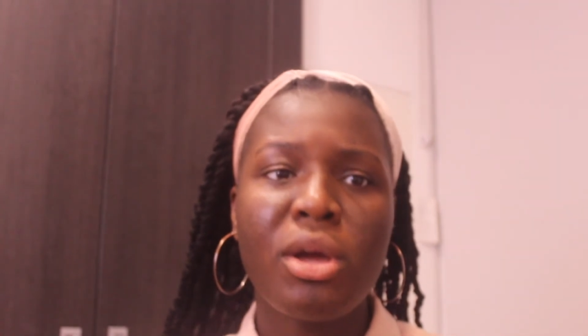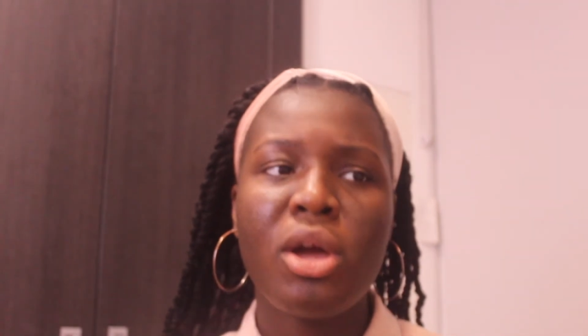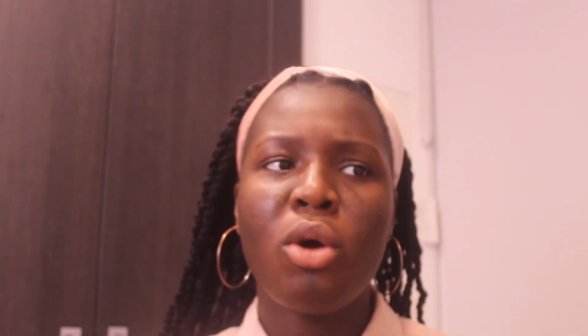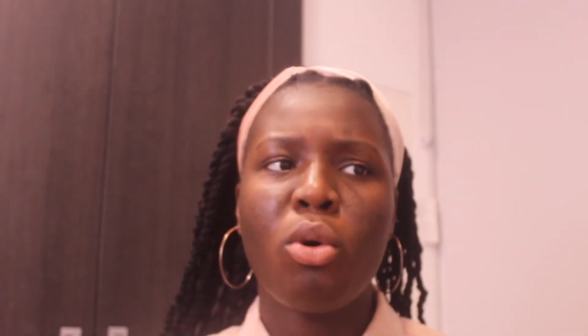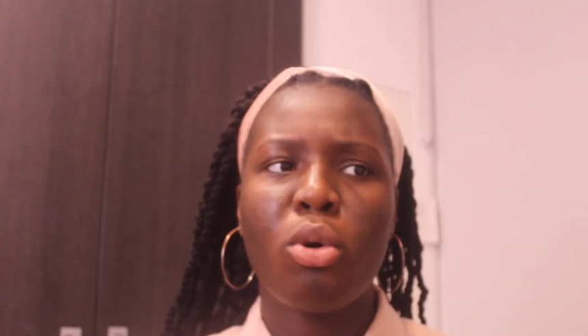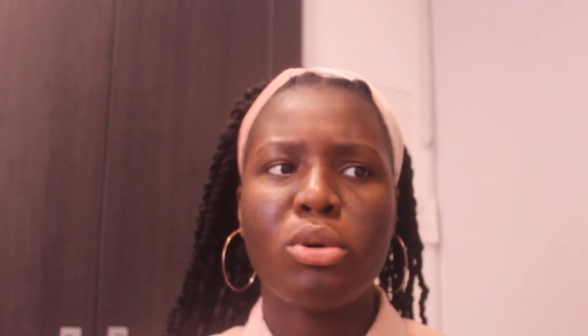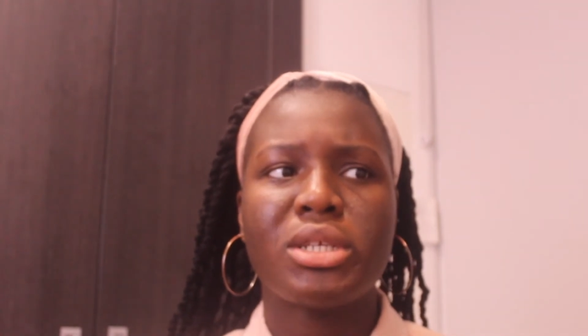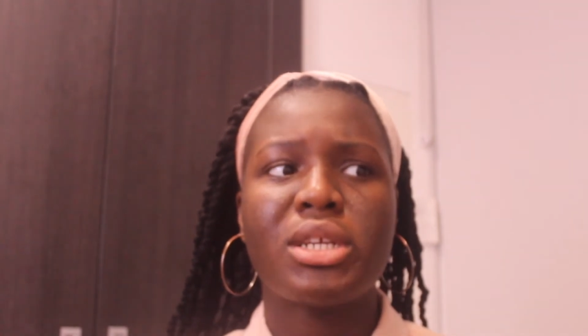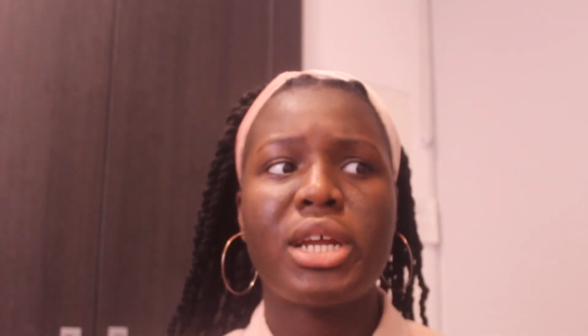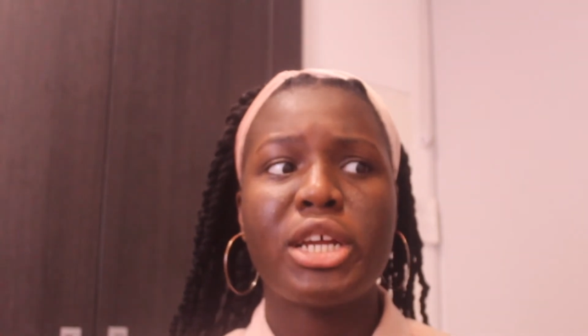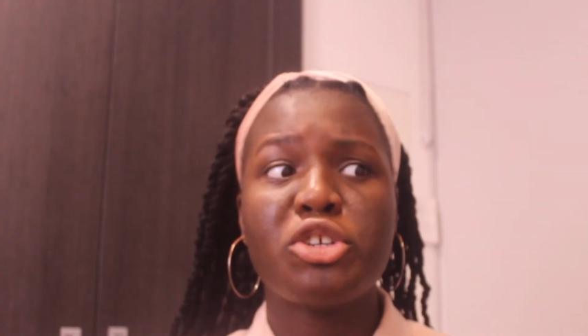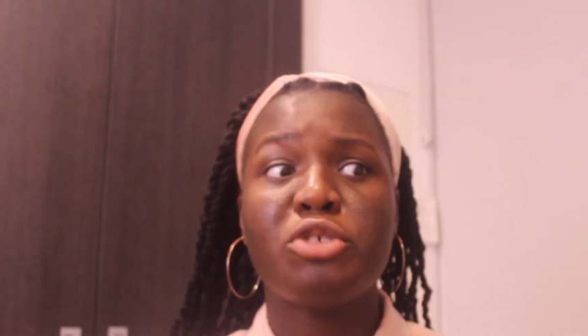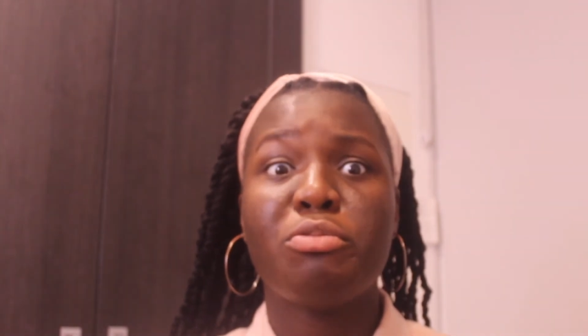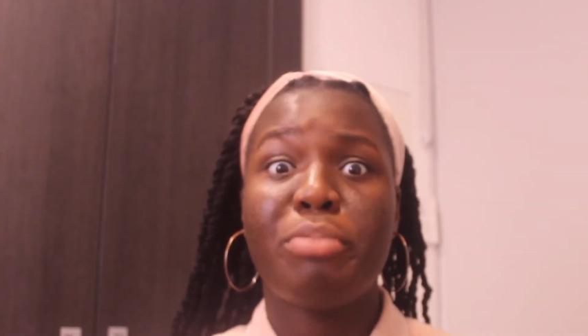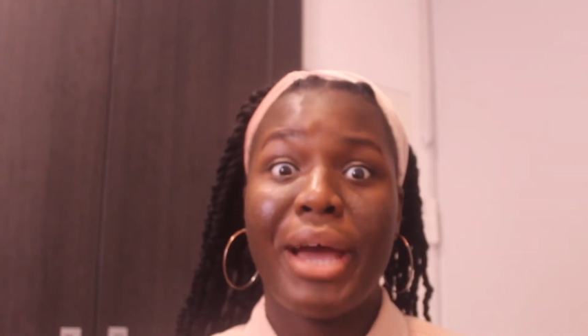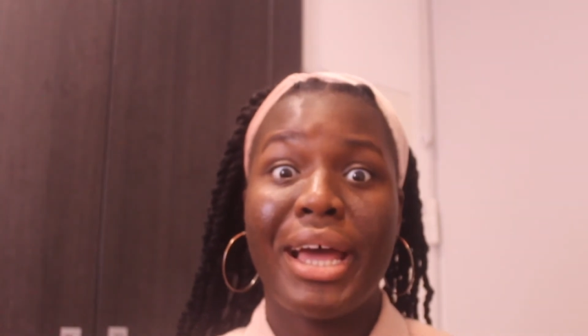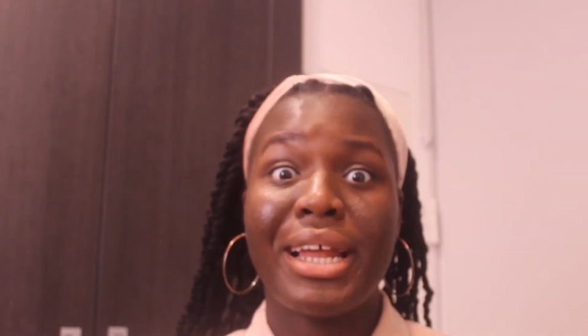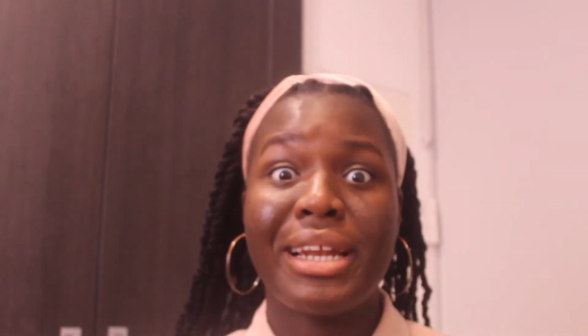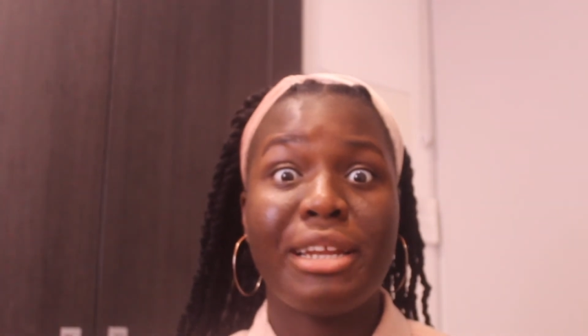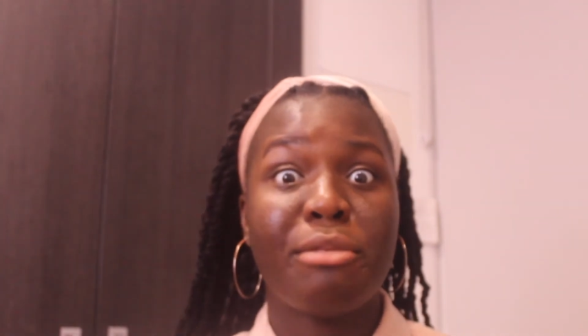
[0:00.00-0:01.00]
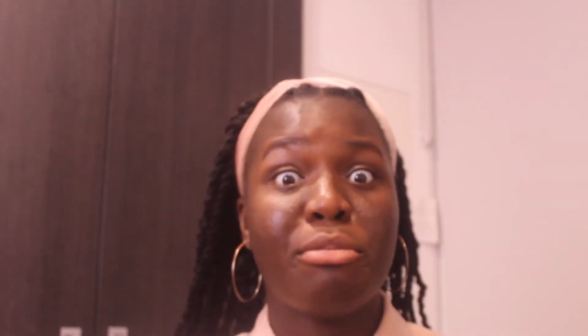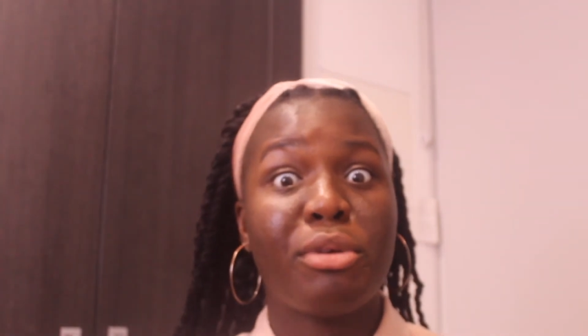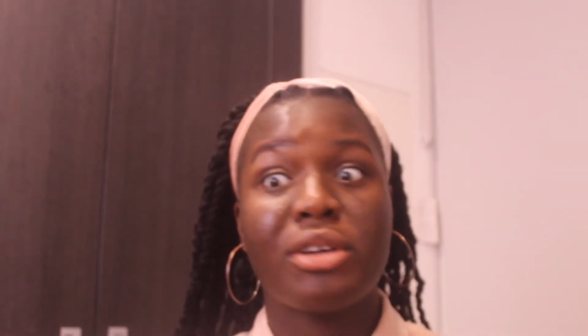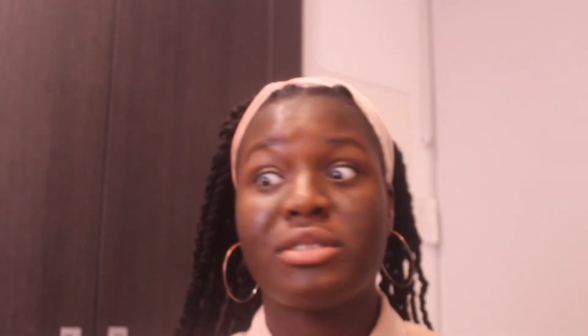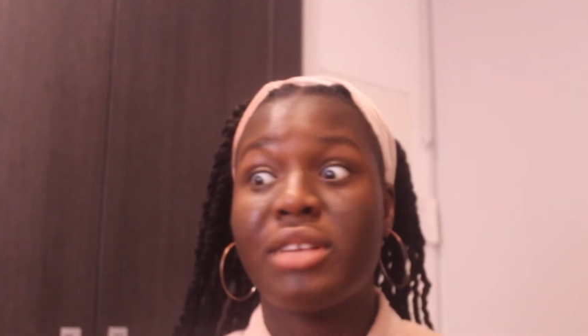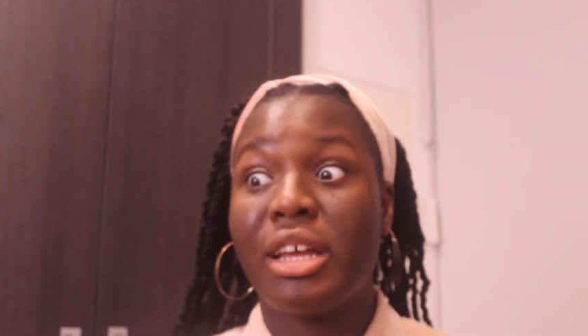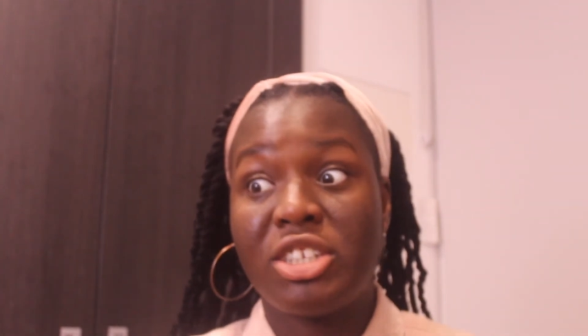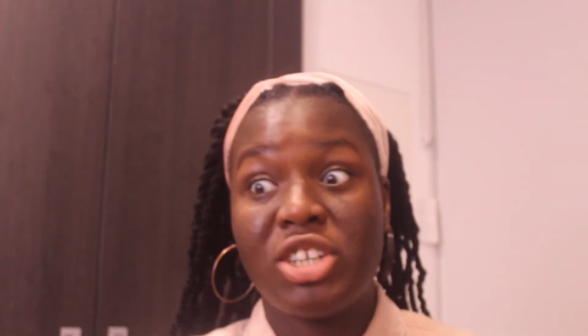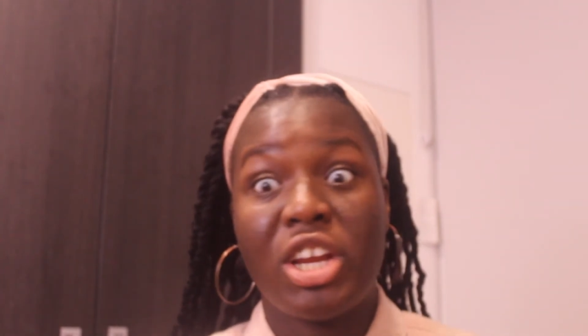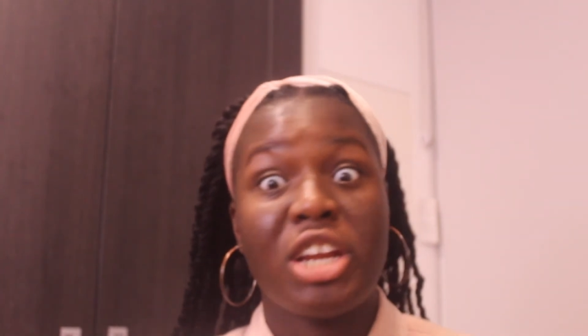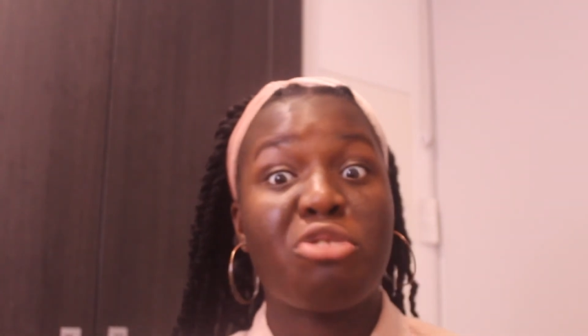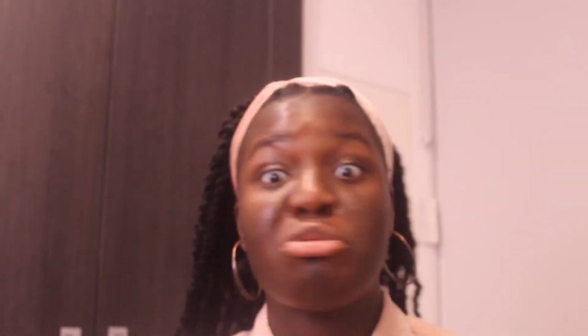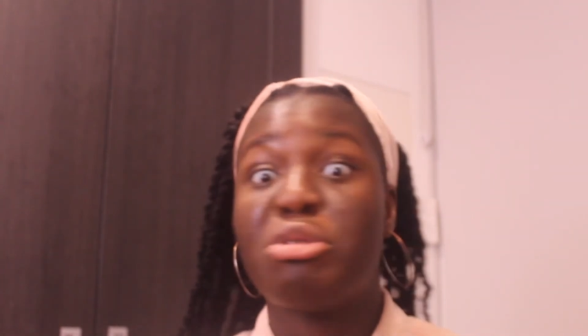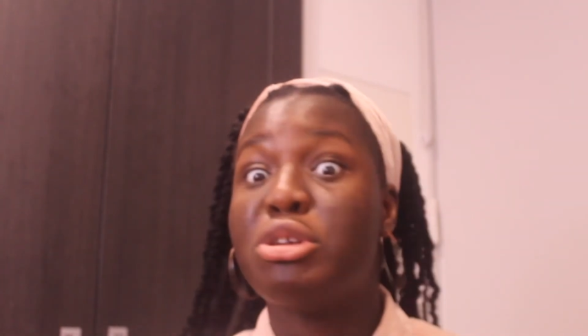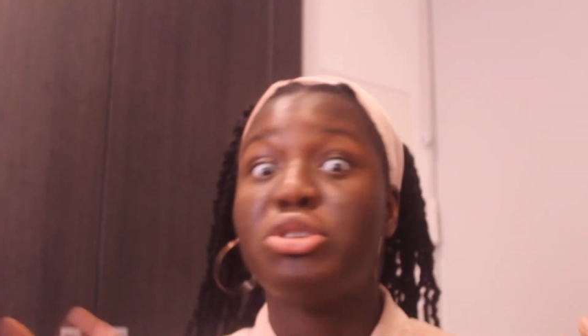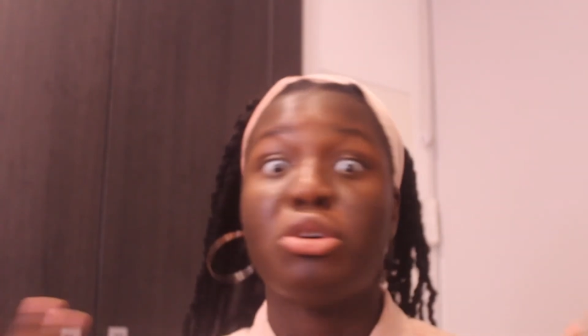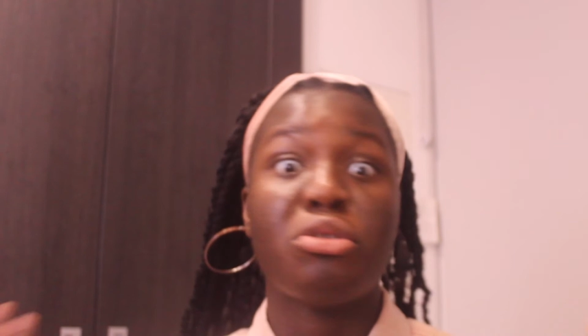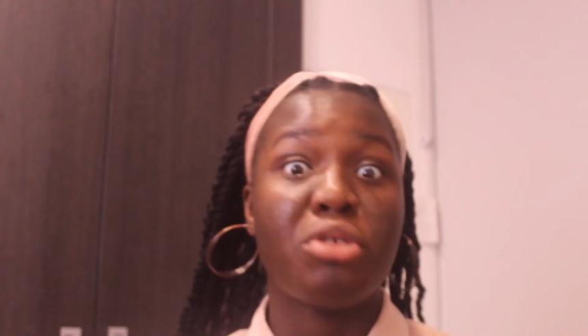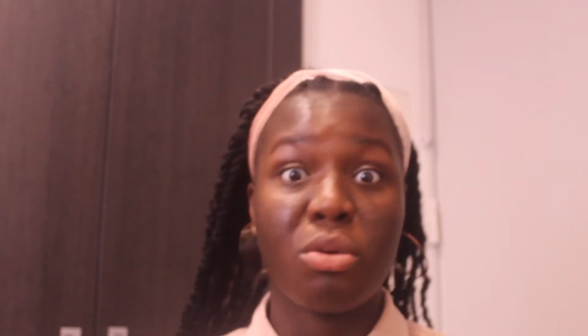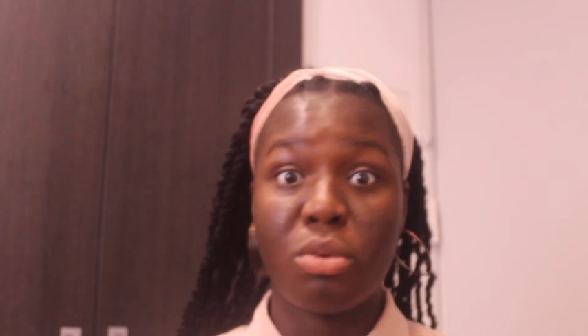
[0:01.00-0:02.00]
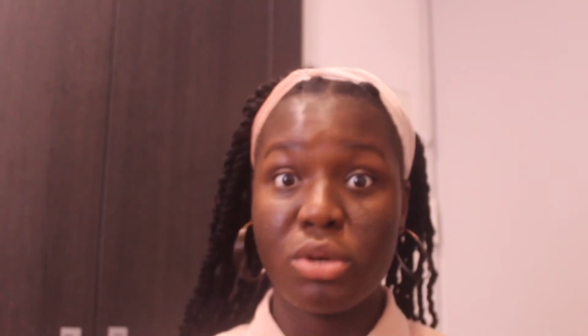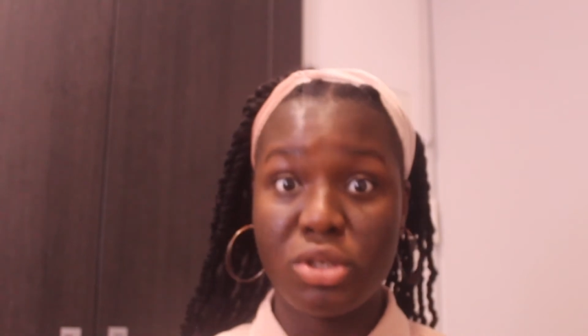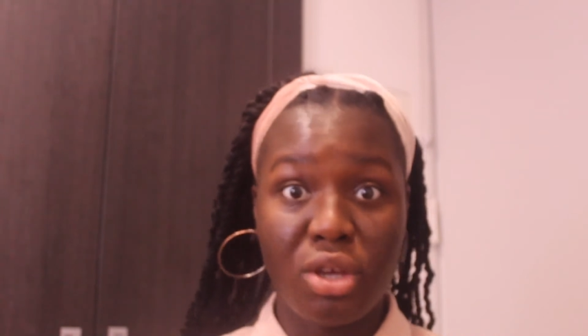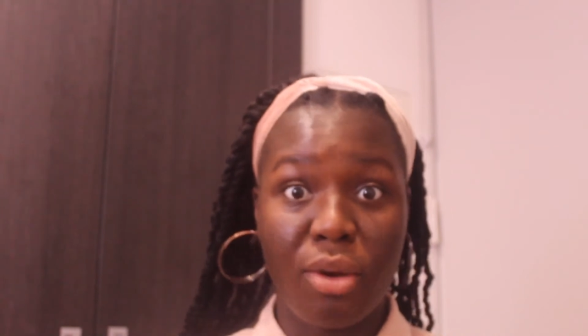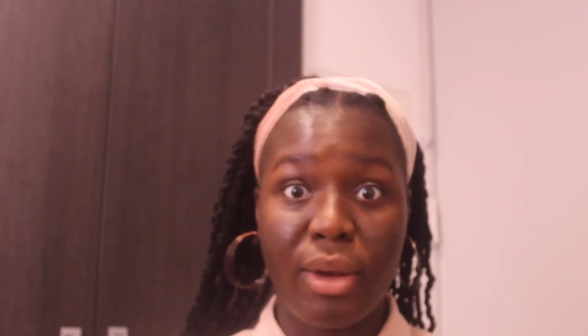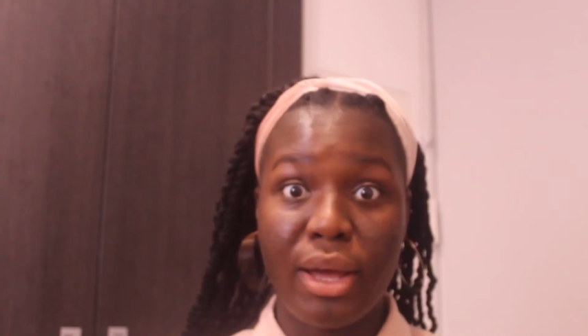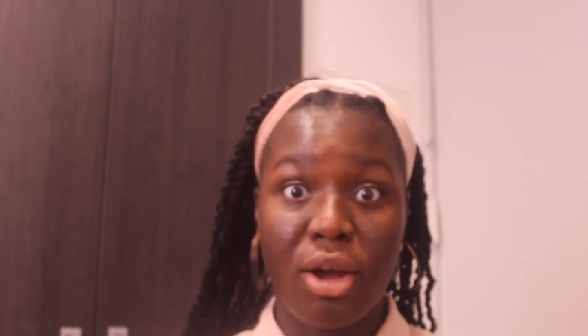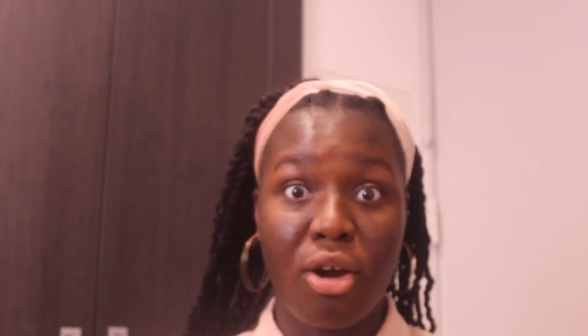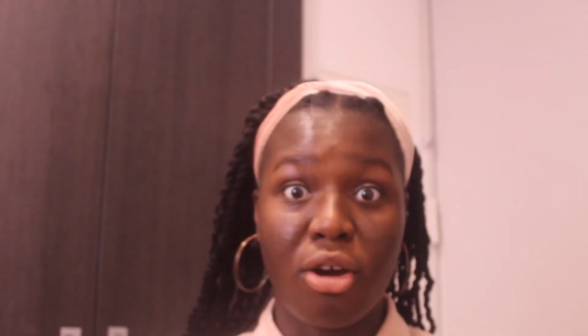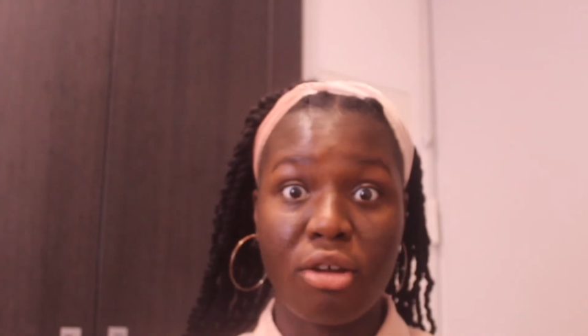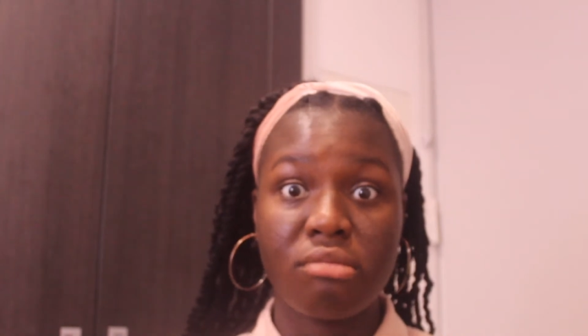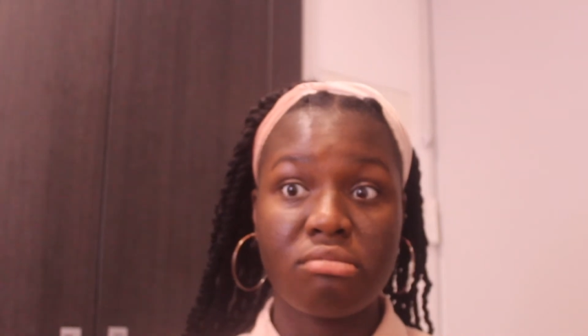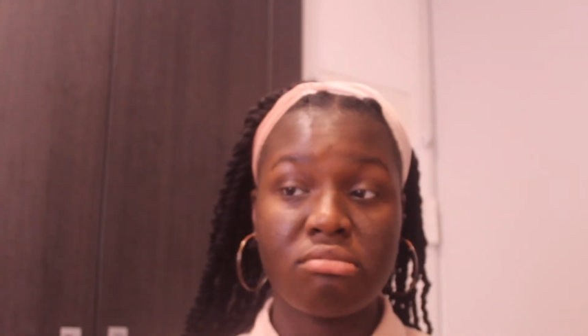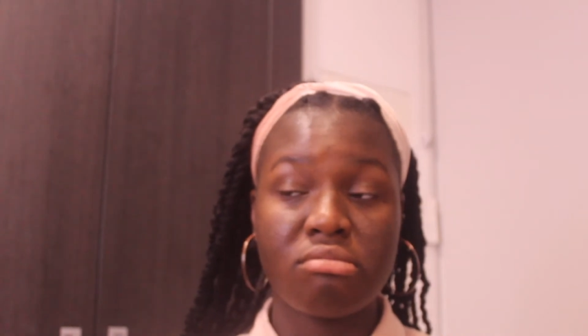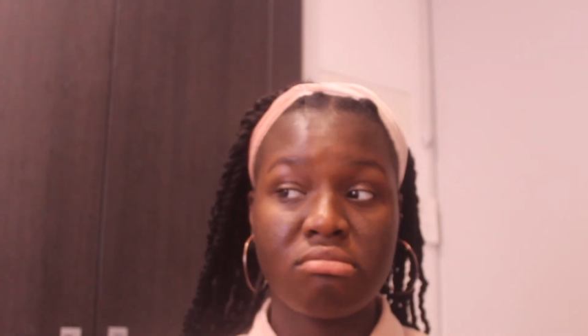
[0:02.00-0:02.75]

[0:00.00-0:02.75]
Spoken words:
Or did I do badly because I genuinely don't know what's going on?